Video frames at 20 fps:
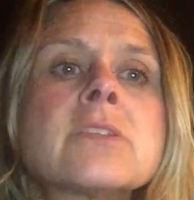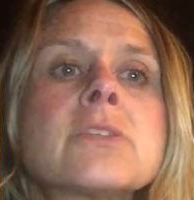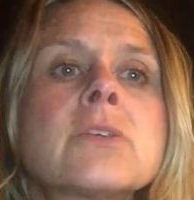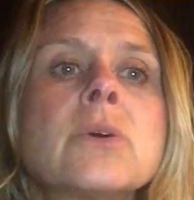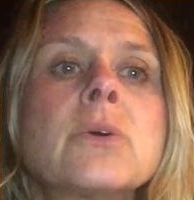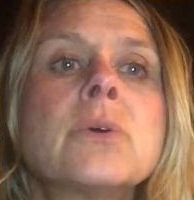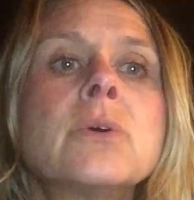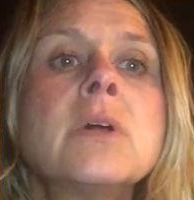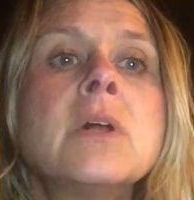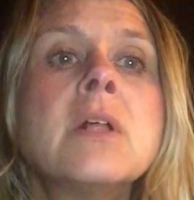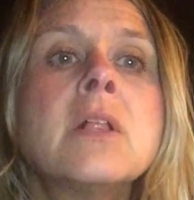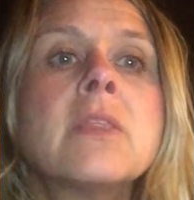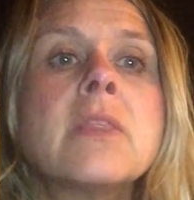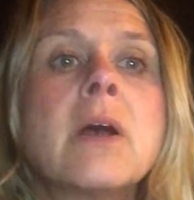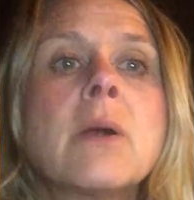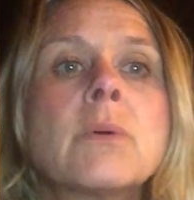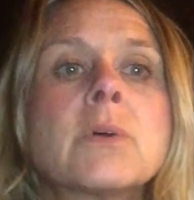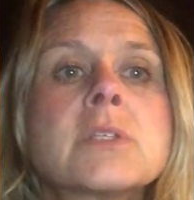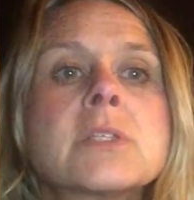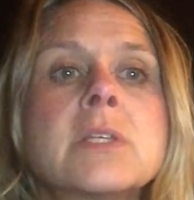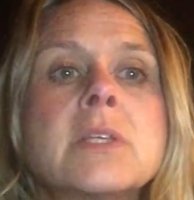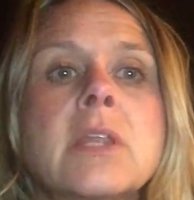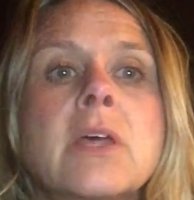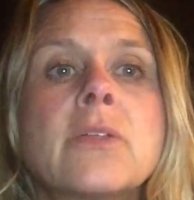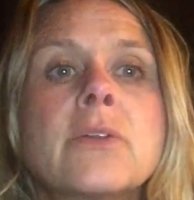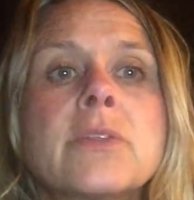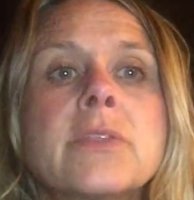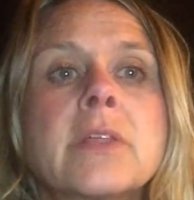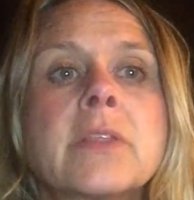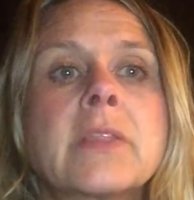So that was
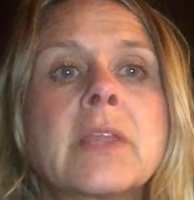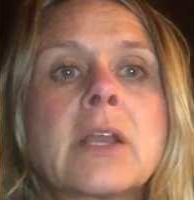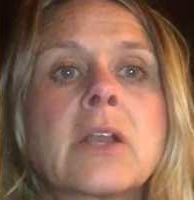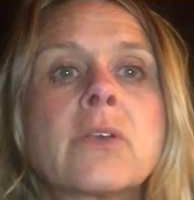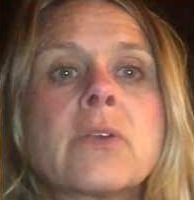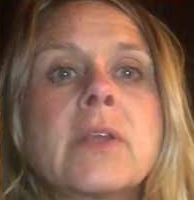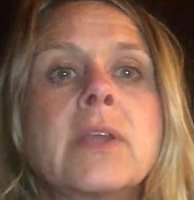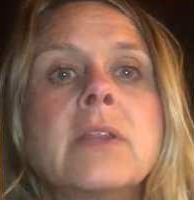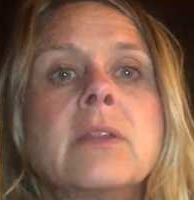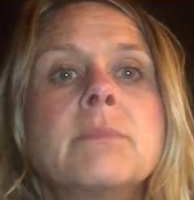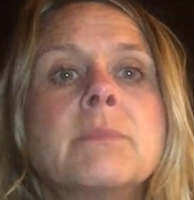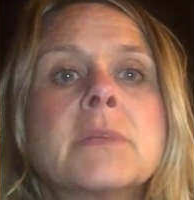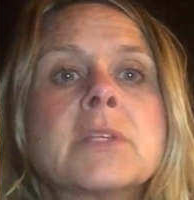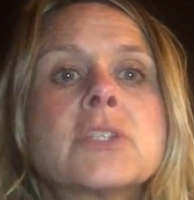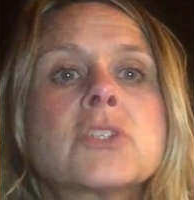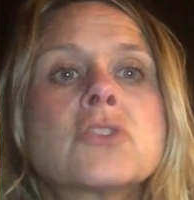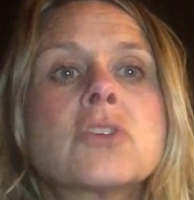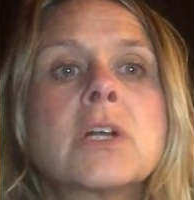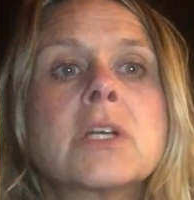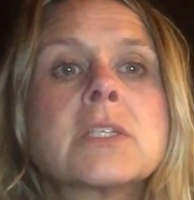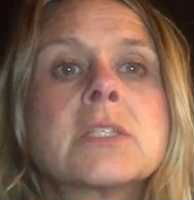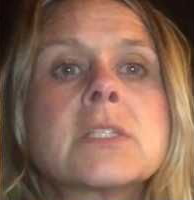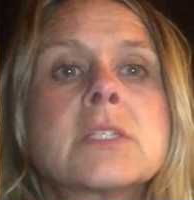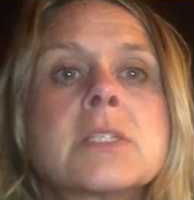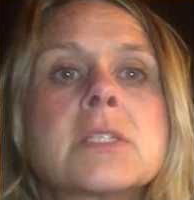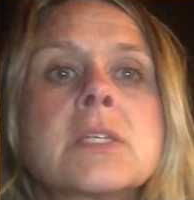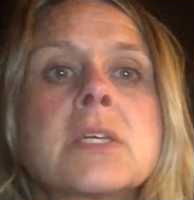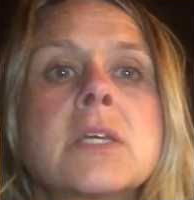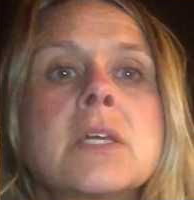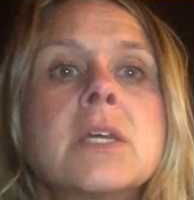another thing that created
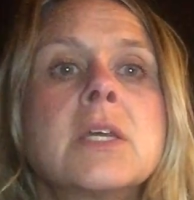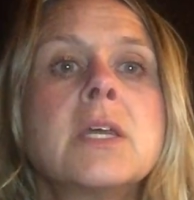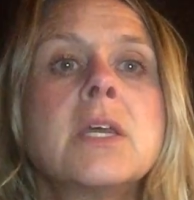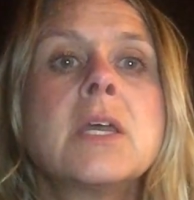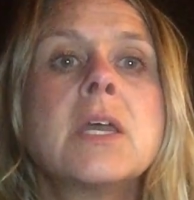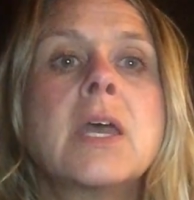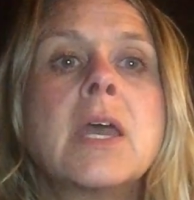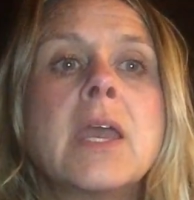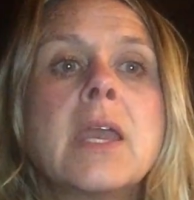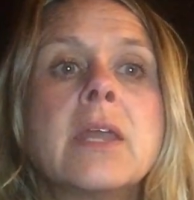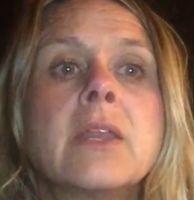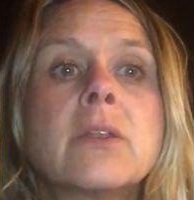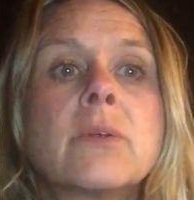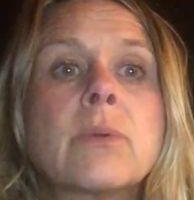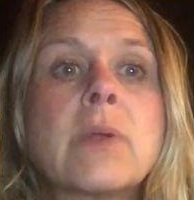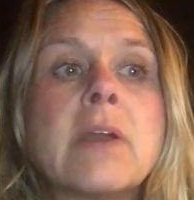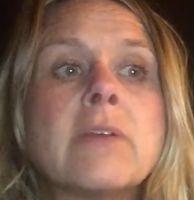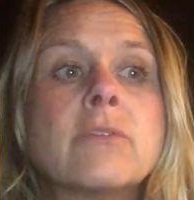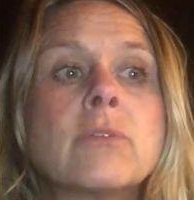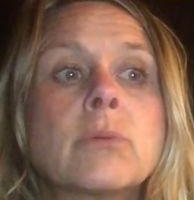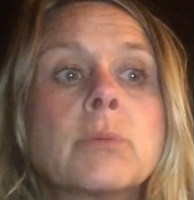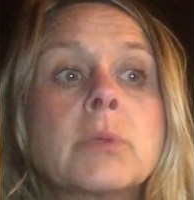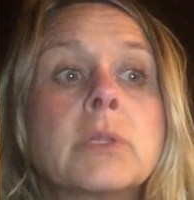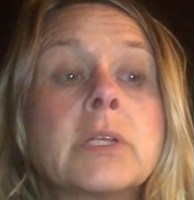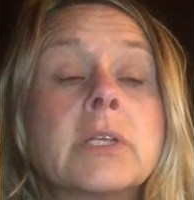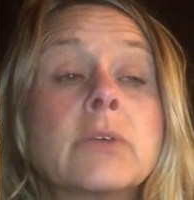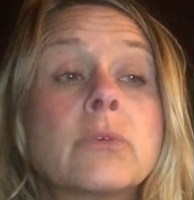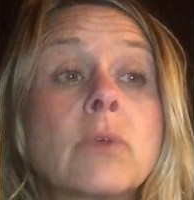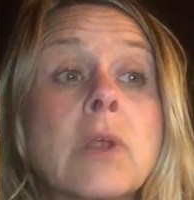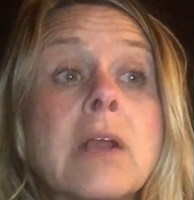mistrust and a
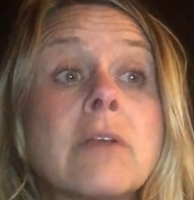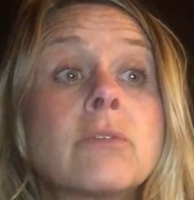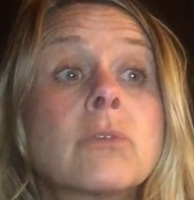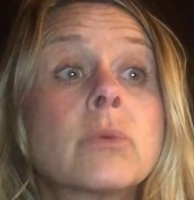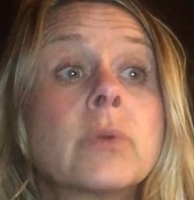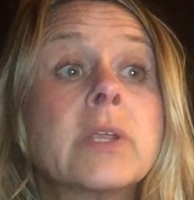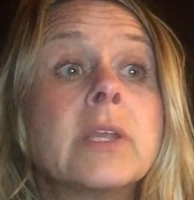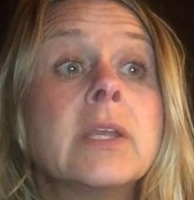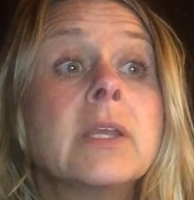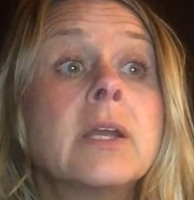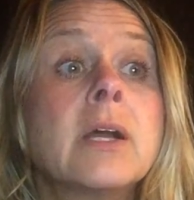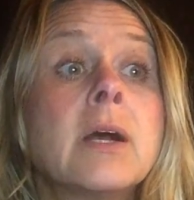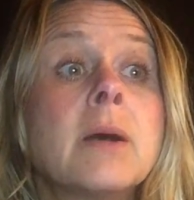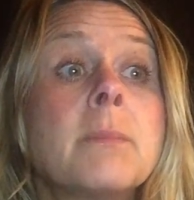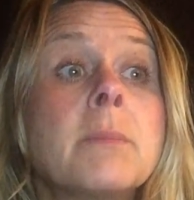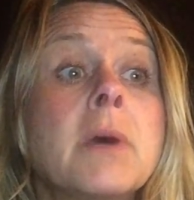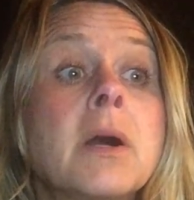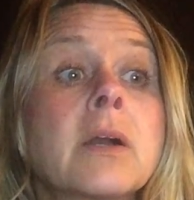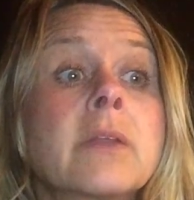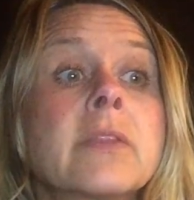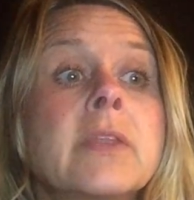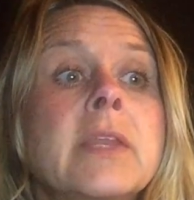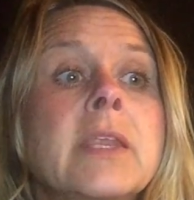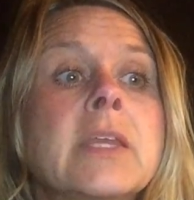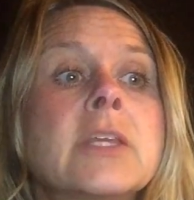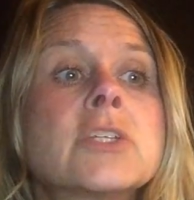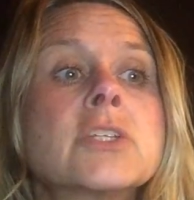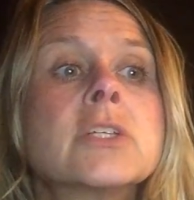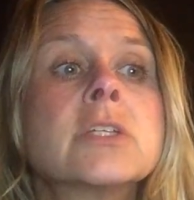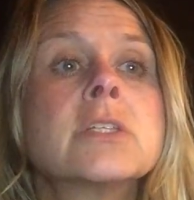rivalry among the
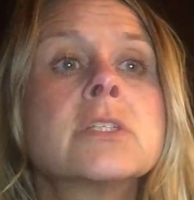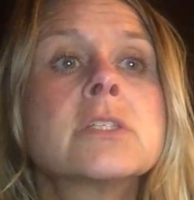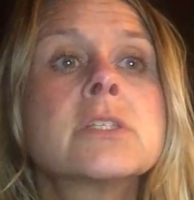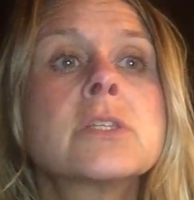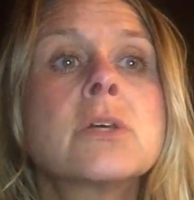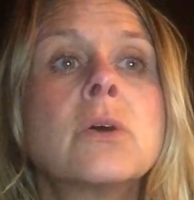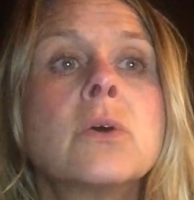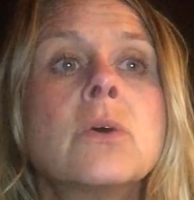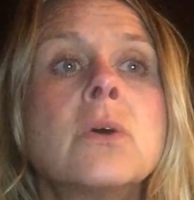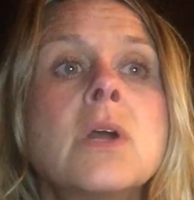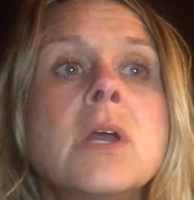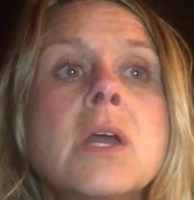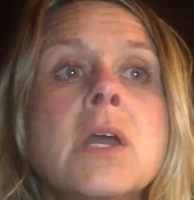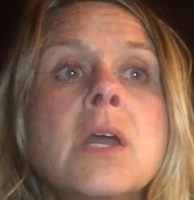nations. So